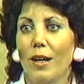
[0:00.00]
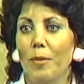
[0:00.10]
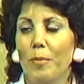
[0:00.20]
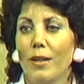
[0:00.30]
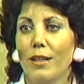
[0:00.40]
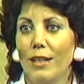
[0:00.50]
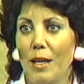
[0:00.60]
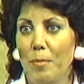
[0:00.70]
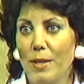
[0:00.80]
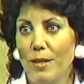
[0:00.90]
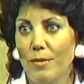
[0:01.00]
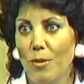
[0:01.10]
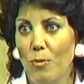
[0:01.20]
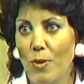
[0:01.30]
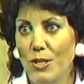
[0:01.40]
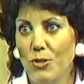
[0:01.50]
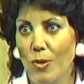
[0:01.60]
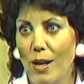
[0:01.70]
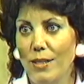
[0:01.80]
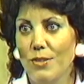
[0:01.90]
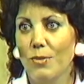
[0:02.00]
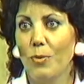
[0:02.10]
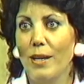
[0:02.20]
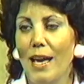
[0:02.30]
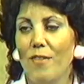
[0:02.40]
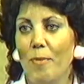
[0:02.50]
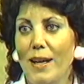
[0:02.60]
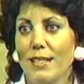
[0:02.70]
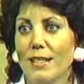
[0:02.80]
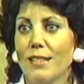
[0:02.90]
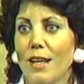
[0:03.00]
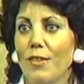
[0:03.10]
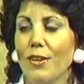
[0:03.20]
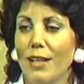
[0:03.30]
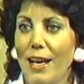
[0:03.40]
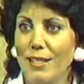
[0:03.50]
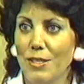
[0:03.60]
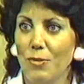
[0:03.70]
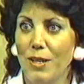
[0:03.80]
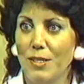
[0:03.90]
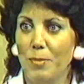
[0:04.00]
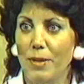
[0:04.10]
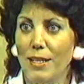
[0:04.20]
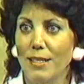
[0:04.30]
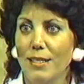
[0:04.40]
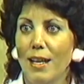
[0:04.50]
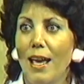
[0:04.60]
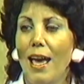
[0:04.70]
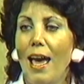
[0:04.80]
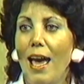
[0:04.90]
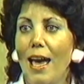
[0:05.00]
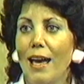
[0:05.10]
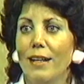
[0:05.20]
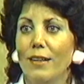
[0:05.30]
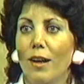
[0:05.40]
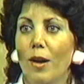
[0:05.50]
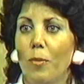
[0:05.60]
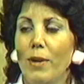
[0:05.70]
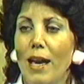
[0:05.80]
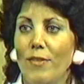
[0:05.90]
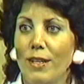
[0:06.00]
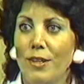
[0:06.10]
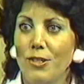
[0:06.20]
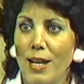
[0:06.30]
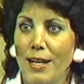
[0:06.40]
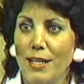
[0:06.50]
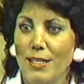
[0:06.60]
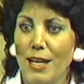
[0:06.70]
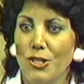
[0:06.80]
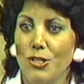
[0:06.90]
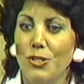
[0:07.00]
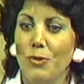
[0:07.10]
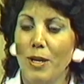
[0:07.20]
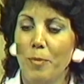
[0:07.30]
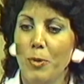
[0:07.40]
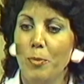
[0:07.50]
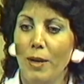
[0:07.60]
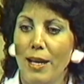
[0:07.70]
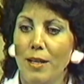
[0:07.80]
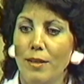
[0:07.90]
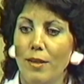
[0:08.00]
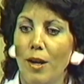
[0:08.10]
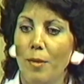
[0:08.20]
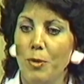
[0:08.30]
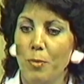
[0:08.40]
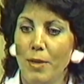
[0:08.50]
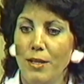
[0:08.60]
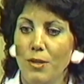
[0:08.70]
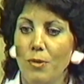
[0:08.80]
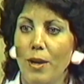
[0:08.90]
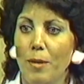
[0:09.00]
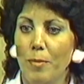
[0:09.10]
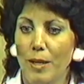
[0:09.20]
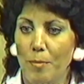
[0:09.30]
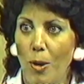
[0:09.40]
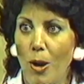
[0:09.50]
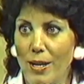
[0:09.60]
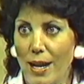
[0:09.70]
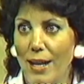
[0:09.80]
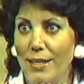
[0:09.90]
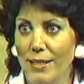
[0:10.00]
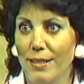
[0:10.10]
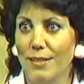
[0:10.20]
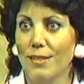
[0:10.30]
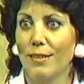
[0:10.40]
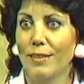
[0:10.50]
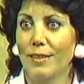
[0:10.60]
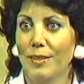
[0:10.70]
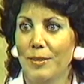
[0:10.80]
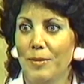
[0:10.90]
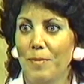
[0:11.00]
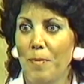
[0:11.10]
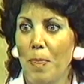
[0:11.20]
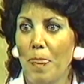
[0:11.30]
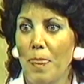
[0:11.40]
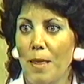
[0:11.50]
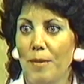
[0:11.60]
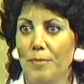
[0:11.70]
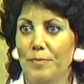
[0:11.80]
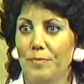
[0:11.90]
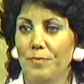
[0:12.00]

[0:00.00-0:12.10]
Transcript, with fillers: um, Columbia restaurants. We have basic Southern classic recipes. And uh, we have an entertaining section to help you plan uh, your menu and, and party ideas. I was noticing and flipping through that it